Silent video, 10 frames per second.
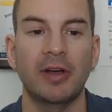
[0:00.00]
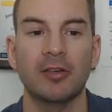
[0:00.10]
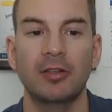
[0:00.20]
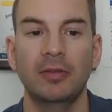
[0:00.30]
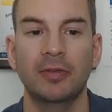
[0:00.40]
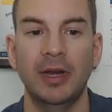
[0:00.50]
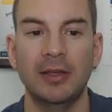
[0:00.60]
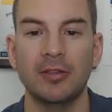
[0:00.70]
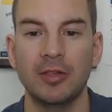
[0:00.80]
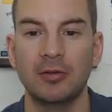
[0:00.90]
Fast
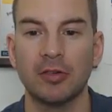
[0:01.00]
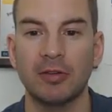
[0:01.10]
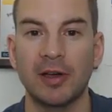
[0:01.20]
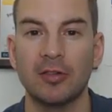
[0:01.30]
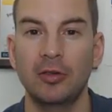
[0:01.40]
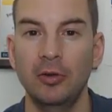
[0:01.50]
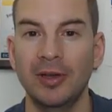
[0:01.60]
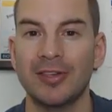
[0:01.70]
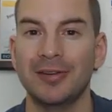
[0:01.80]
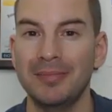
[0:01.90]
Ethernet 0 slash
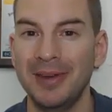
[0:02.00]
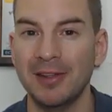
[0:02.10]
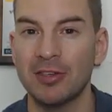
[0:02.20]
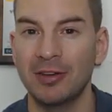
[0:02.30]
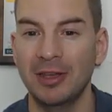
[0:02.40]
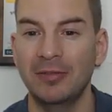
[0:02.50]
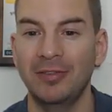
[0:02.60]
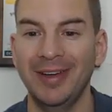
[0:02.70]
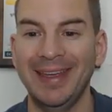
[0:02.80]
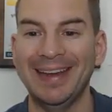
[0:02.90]
2 is
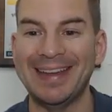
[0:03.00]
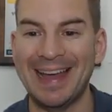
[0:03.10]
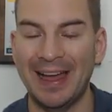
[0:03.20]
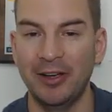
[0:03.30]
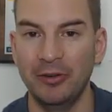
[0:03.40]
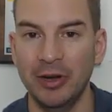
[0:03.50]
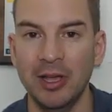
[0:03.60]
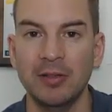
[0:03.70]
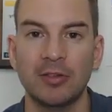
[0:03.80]
administratively down,